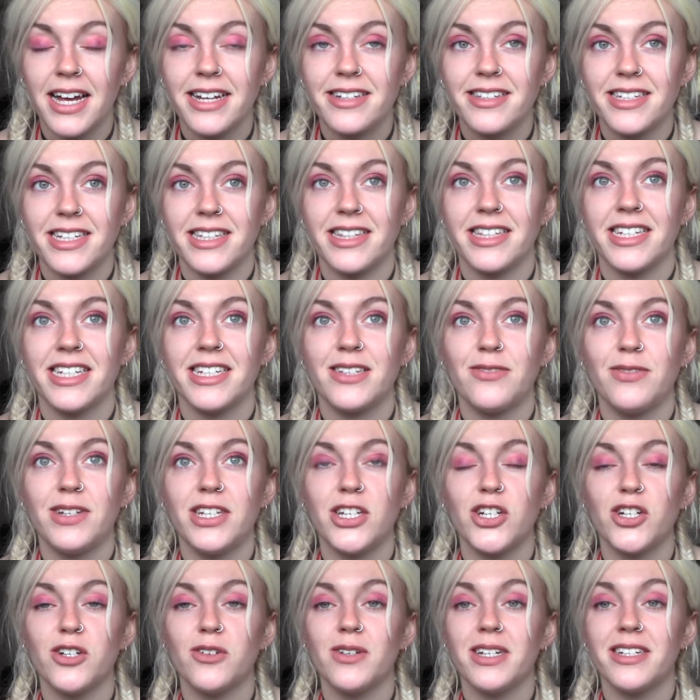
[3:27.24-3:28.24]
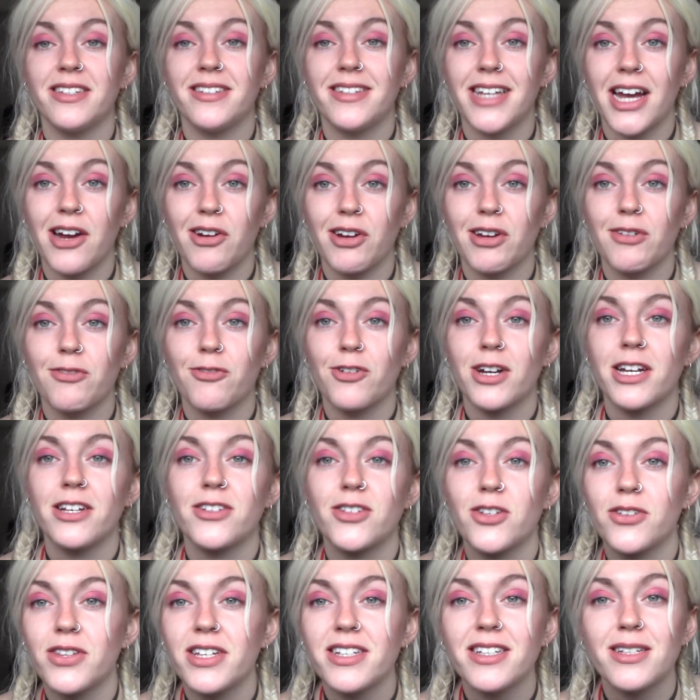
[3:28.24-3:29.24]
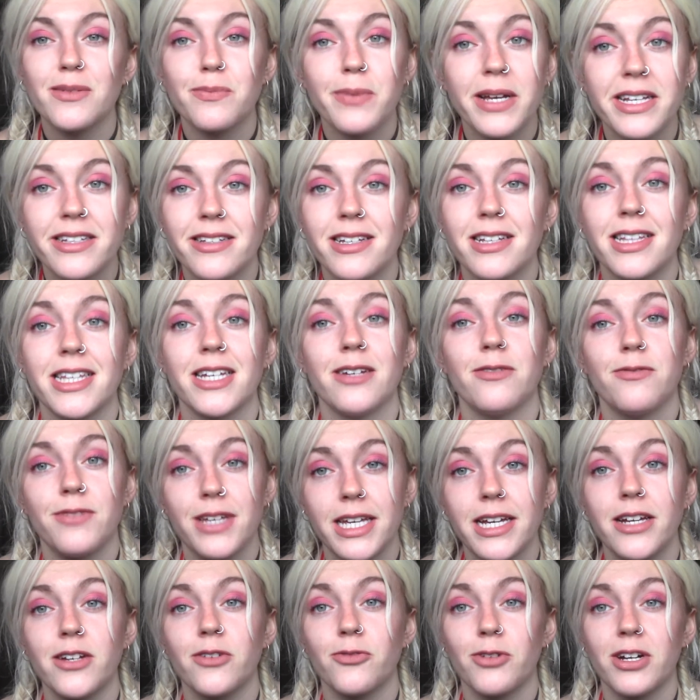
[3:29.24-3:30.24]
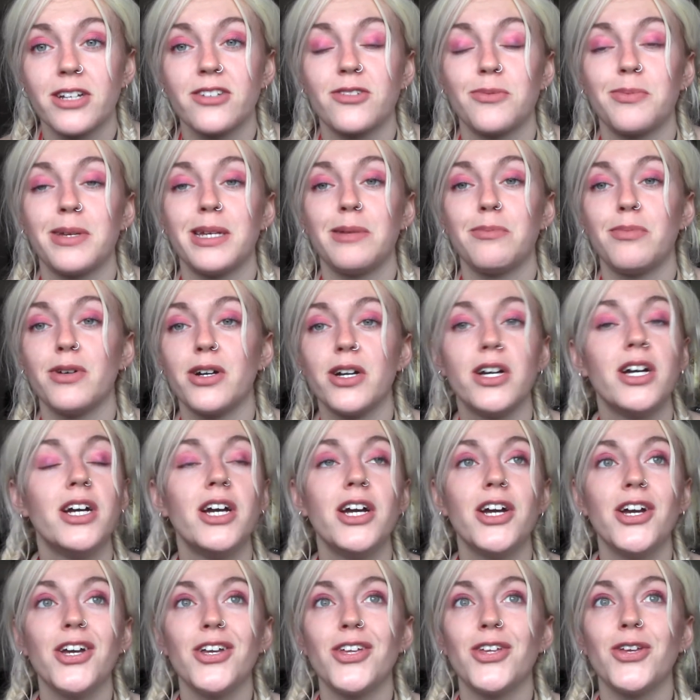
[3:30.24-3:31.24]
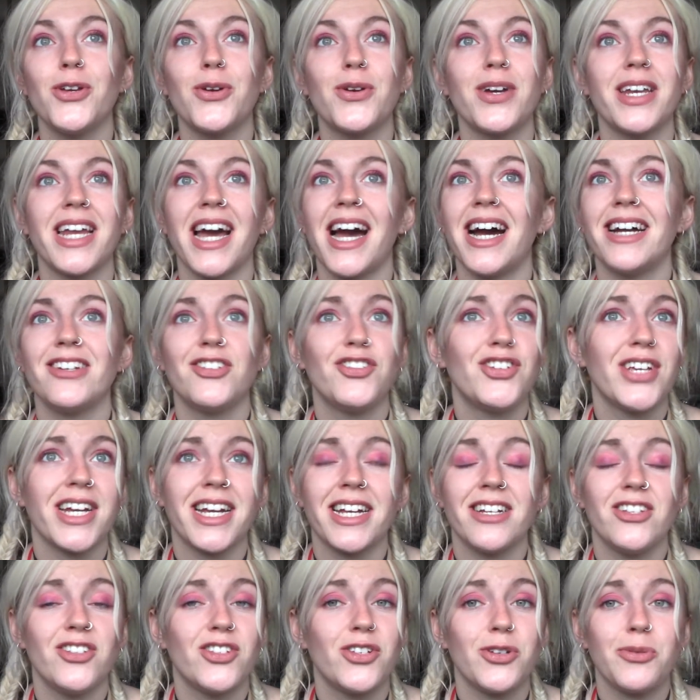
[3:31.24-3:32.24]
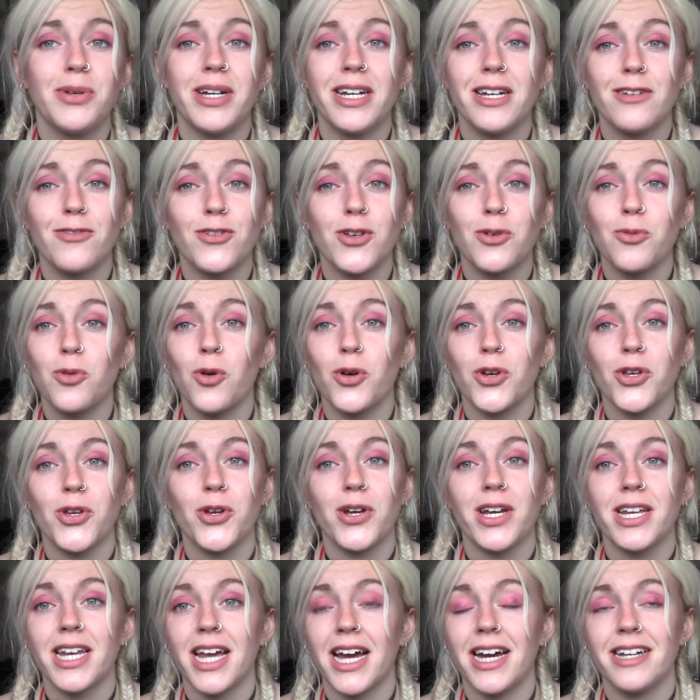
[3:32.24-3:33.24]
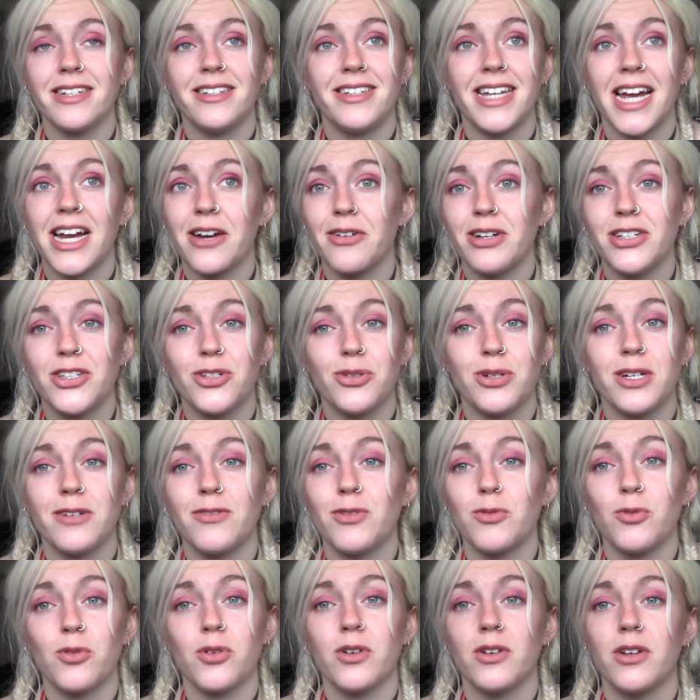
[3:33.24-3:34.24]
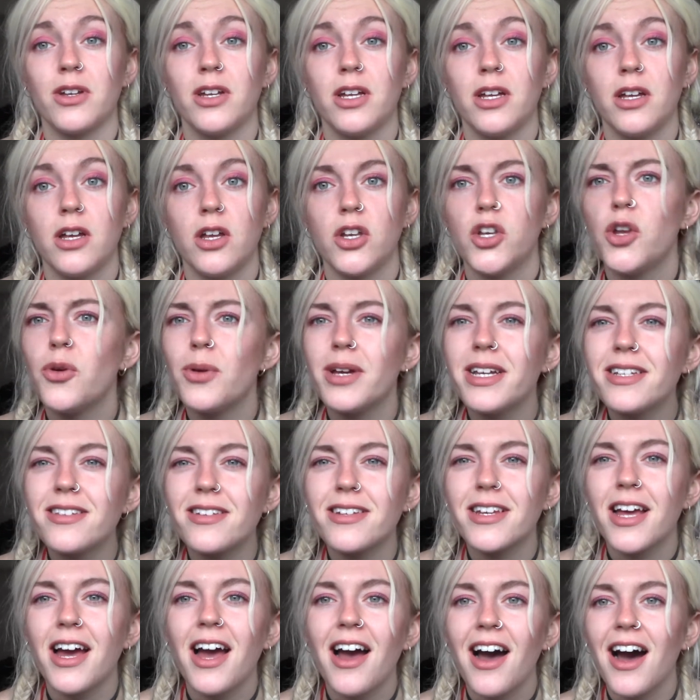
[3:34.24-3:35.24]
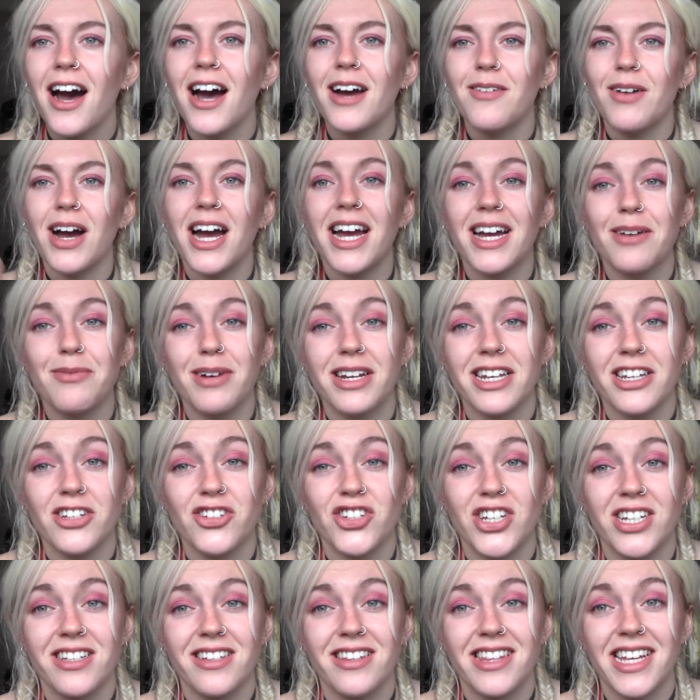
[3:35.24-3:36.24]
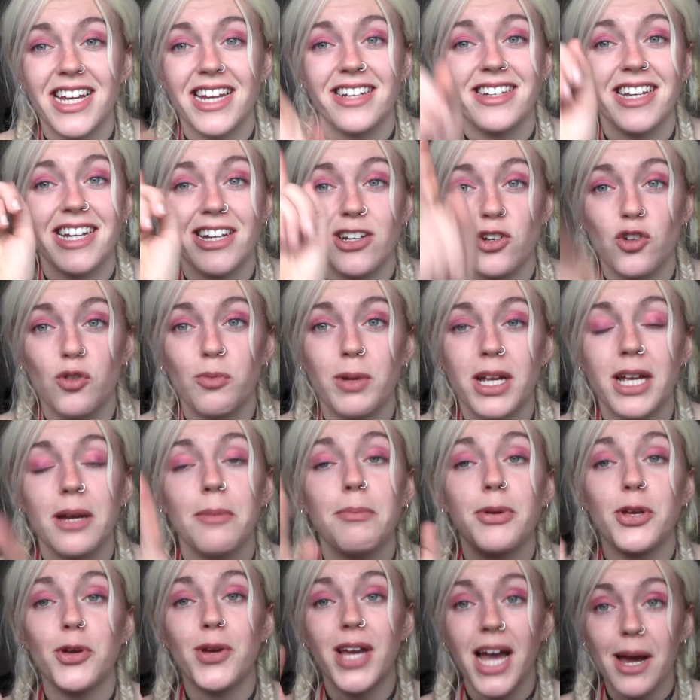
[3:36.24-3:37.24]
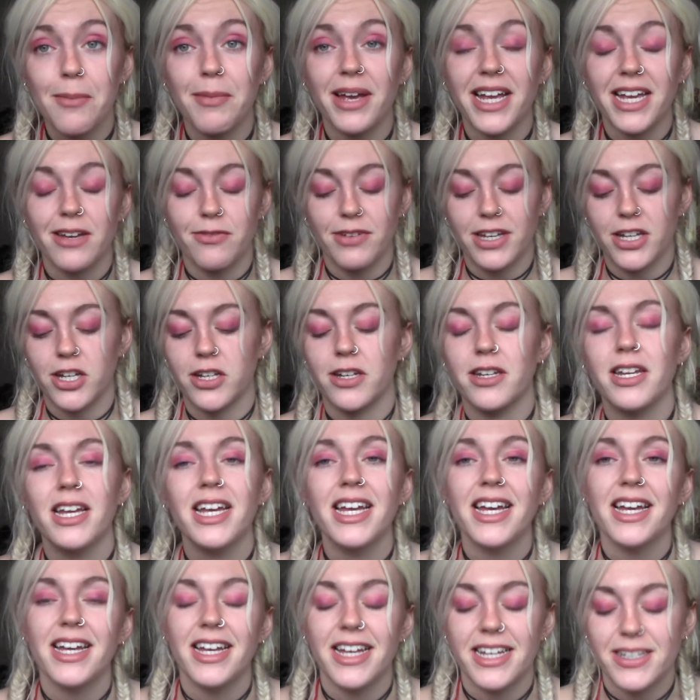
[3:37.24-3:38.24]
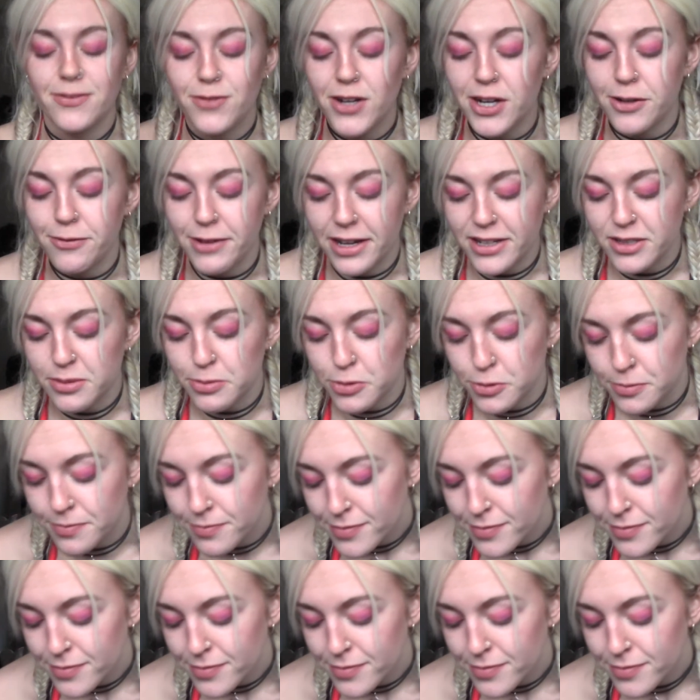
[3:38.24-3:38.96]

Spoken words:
in this video, it's dairy free, so this is basically a vegan recipe, but you can add chicken to it if you want, you can add dairy to it if you want. No, it isn't. I am adding cheese at the end, ignore me, but you can make it vegan. It's very flexible.